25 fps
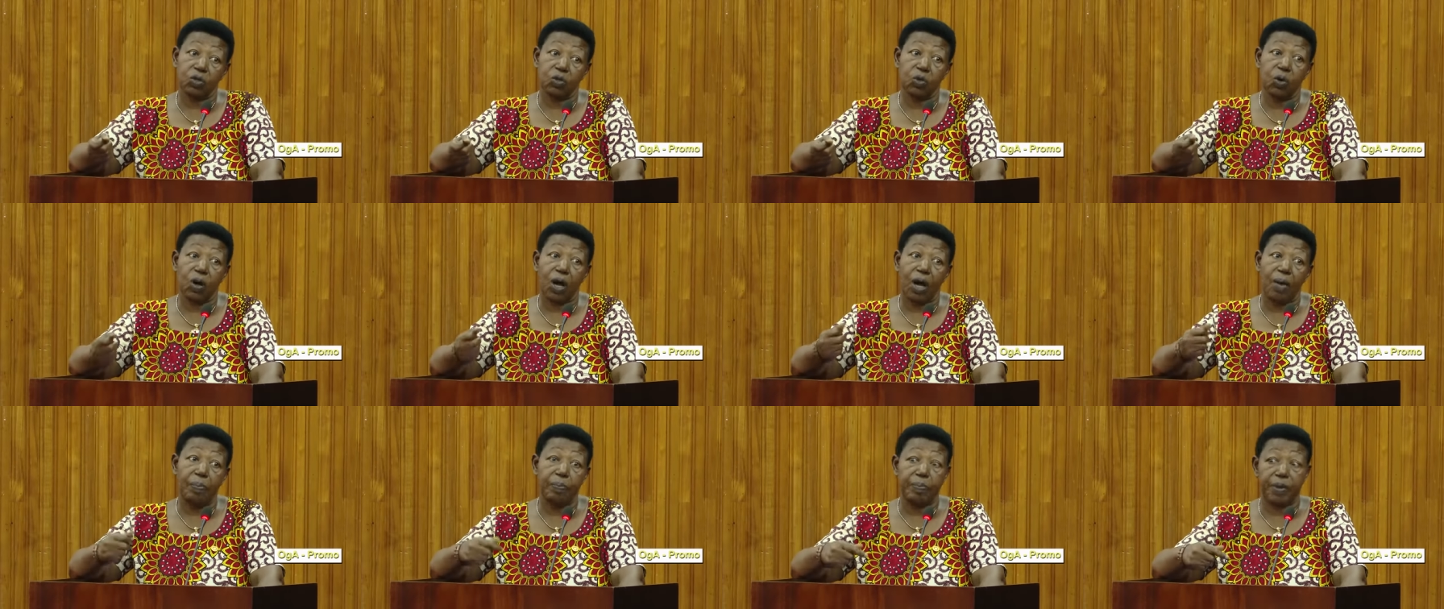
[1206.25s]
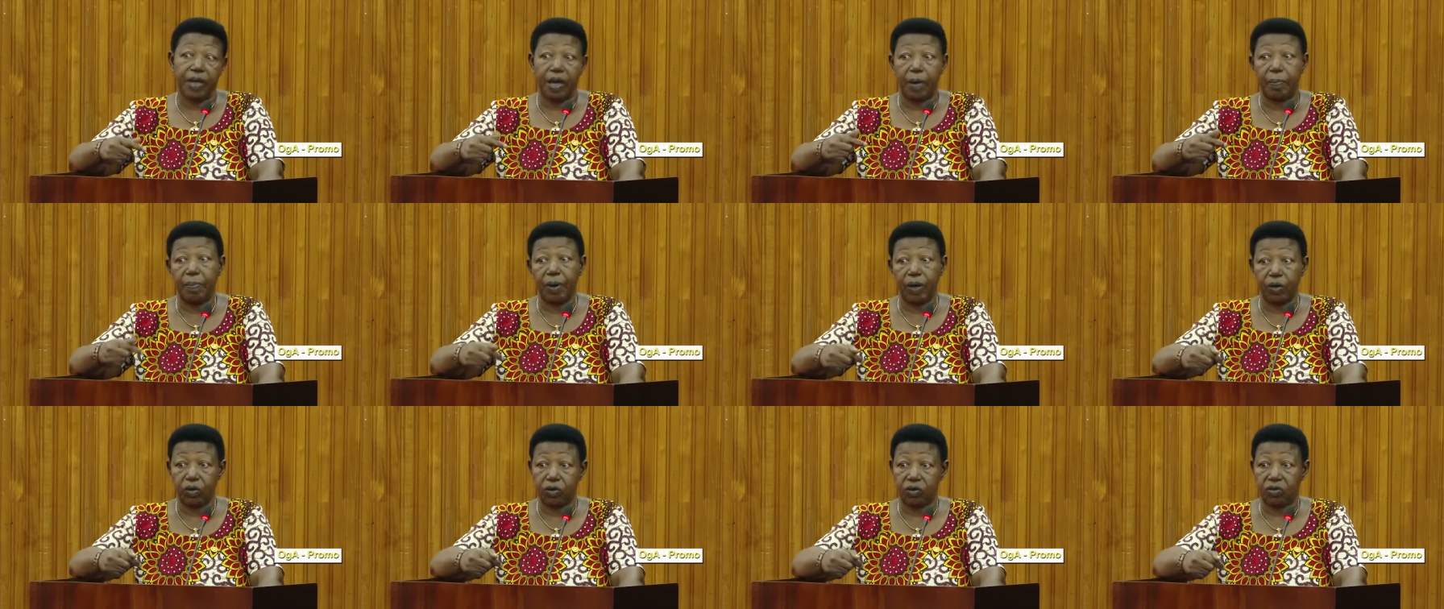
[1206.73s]
so happy
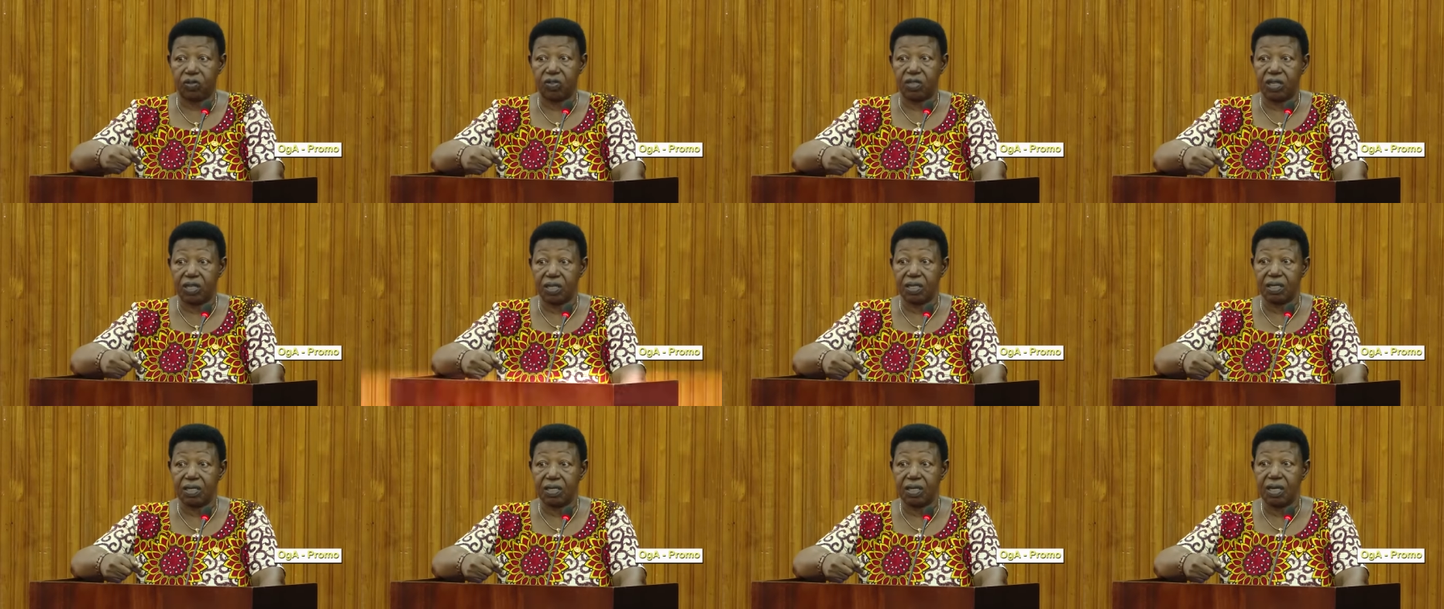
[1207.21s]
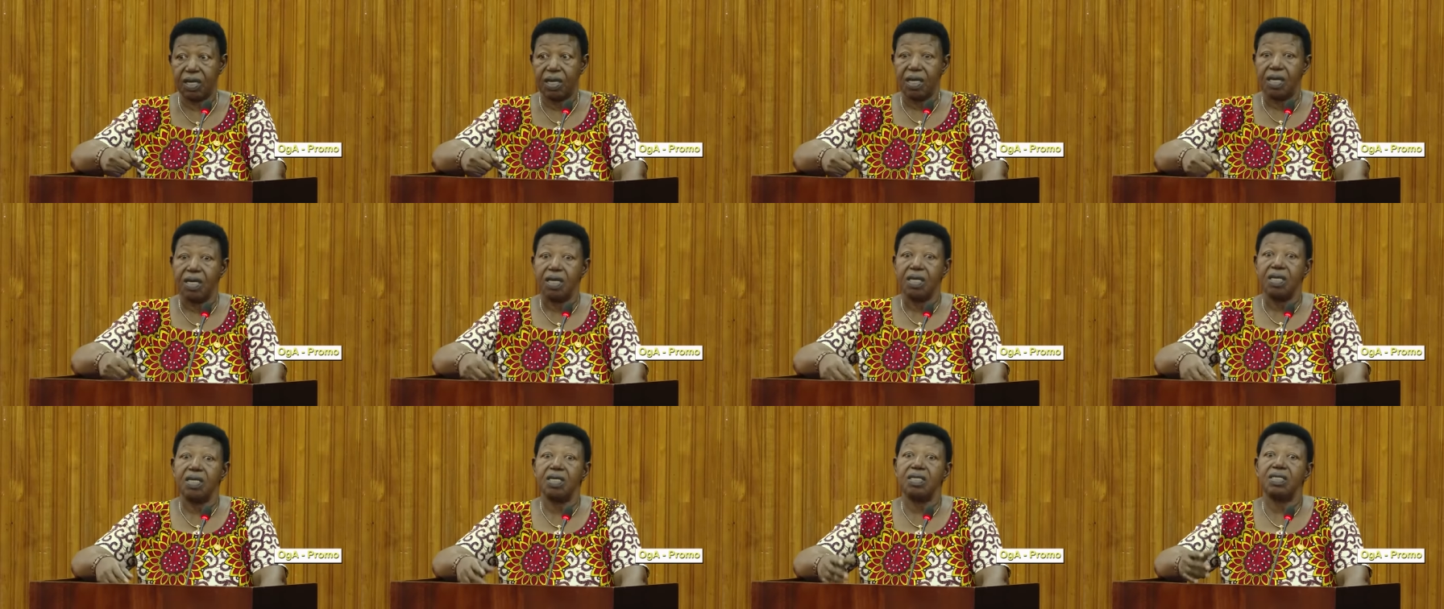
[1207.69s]
about this
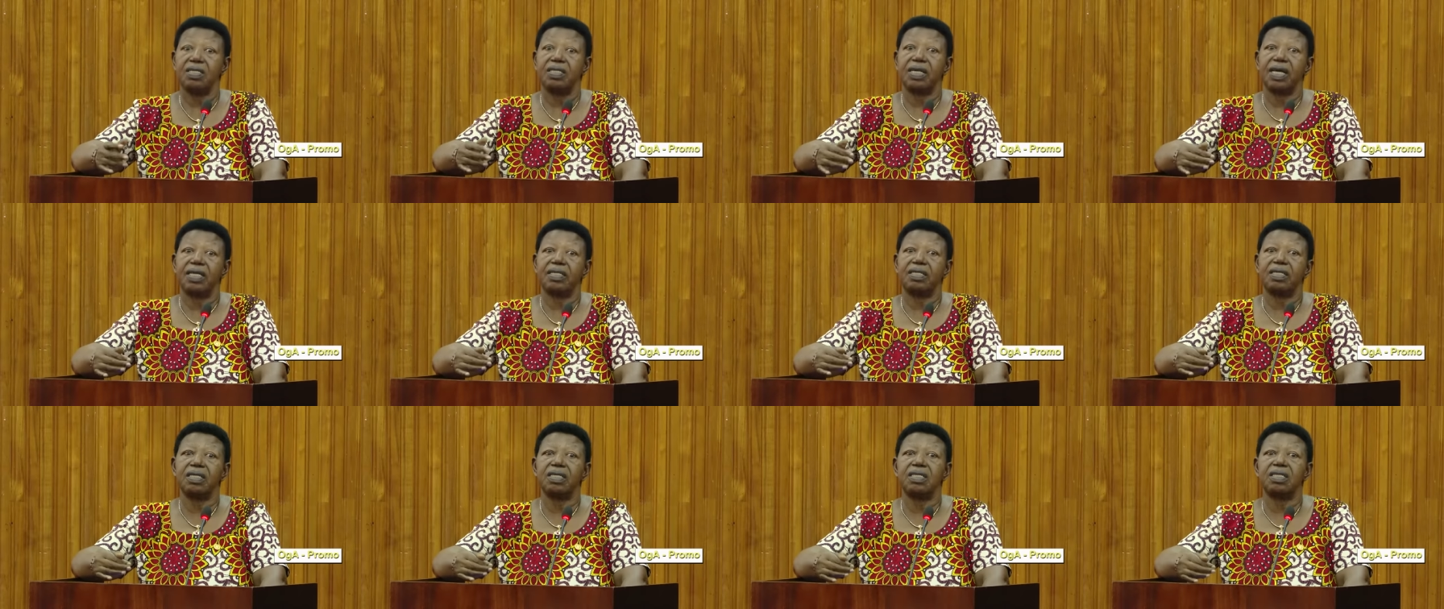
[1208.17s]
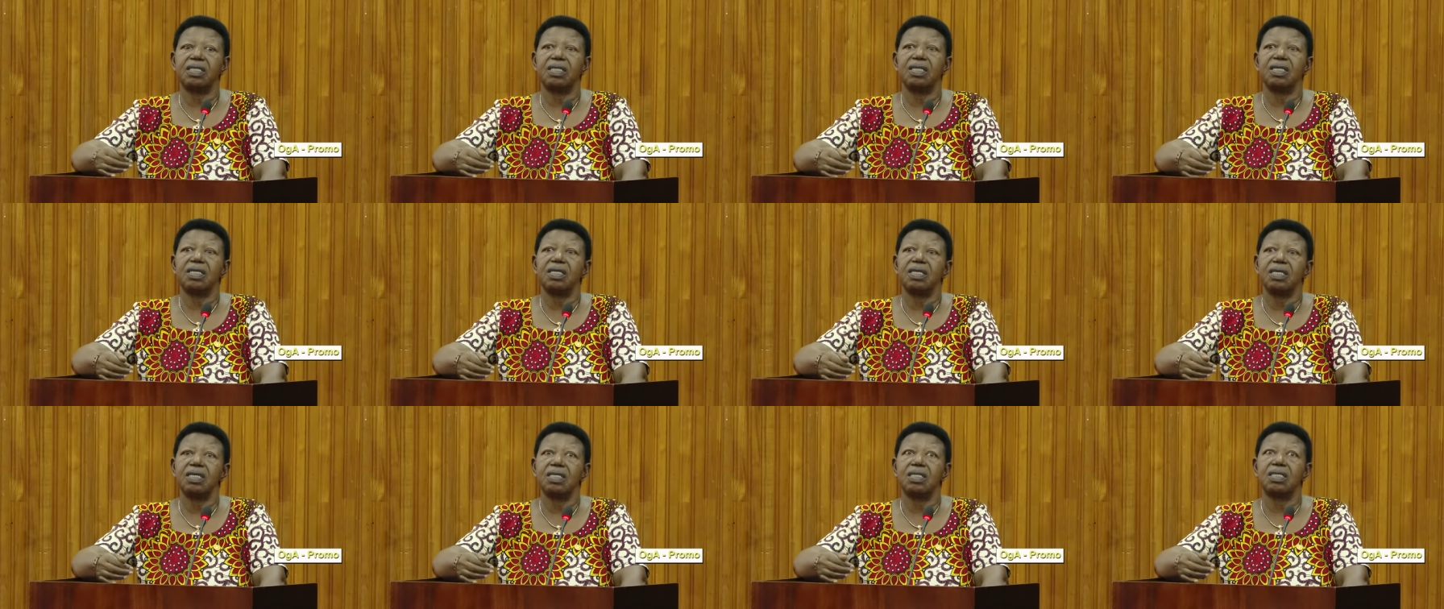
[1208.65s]
is that
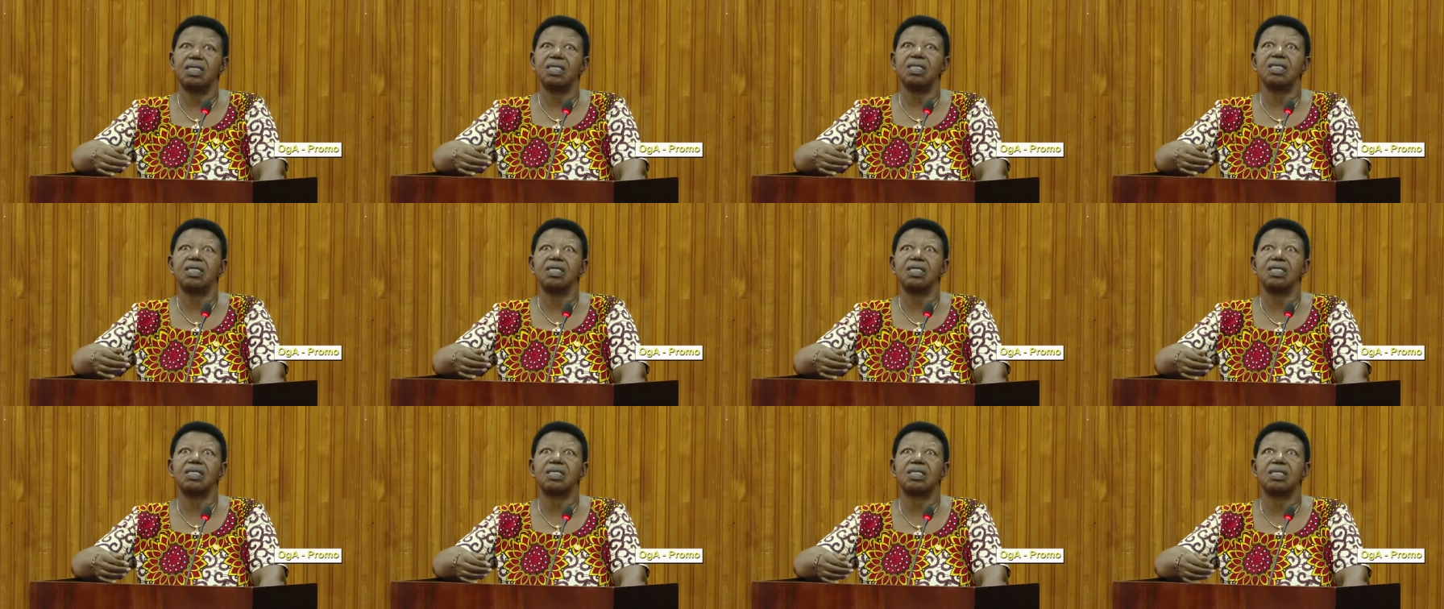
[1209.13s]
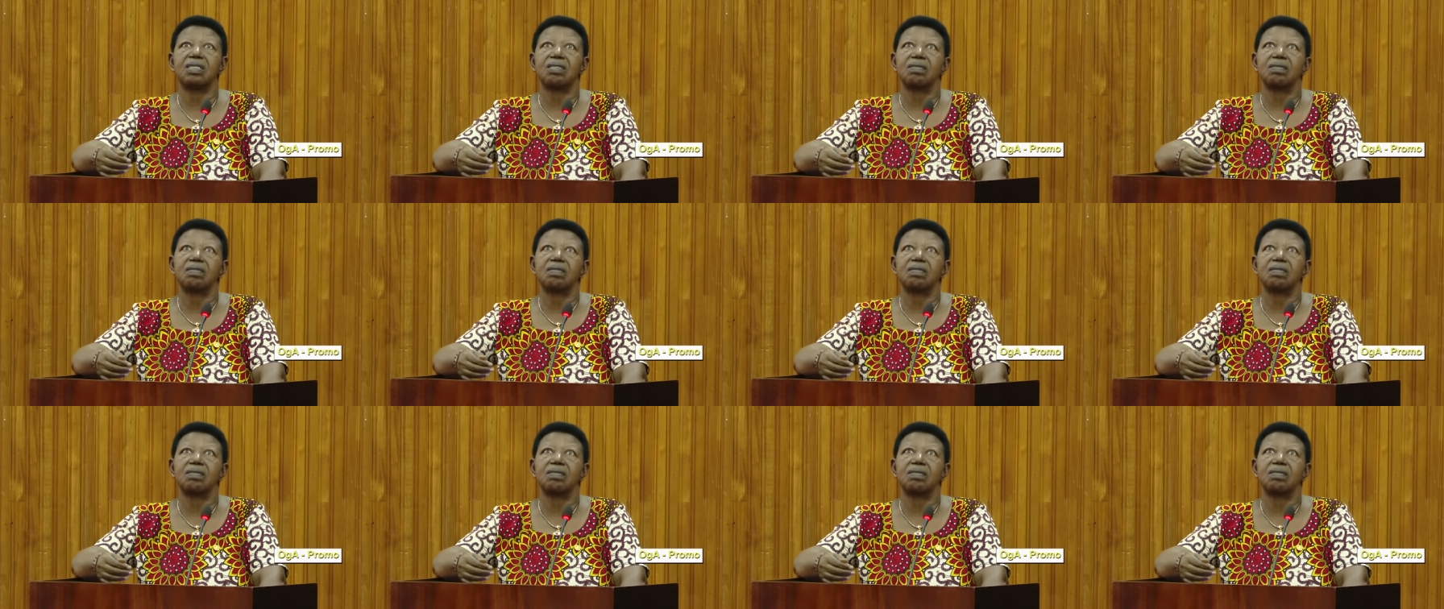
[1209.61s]
it, it, dis,